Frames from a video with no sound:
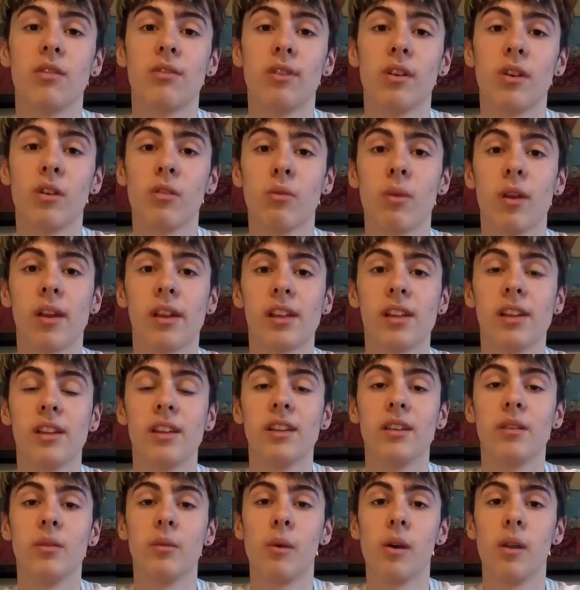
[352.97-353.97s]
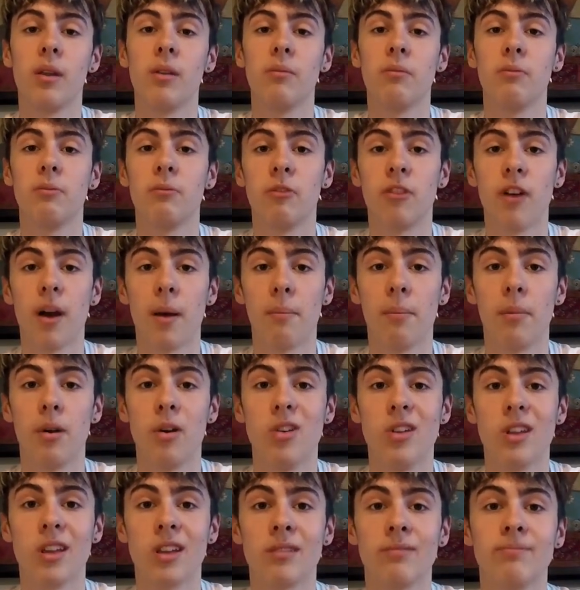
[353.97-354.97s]
very regularly when fat
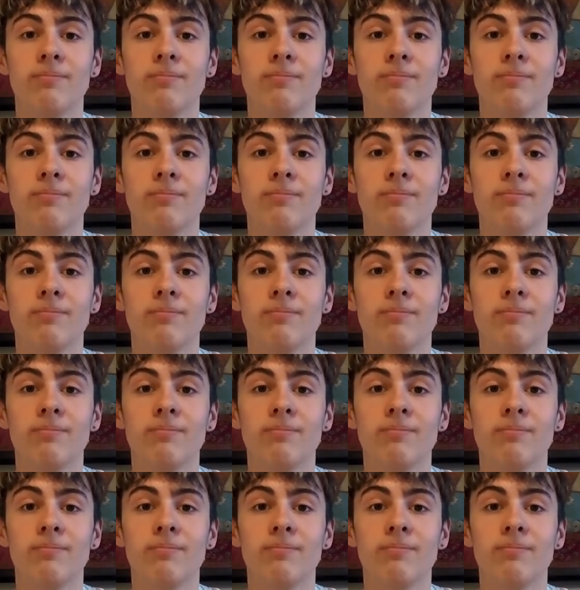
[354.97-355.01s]
burning.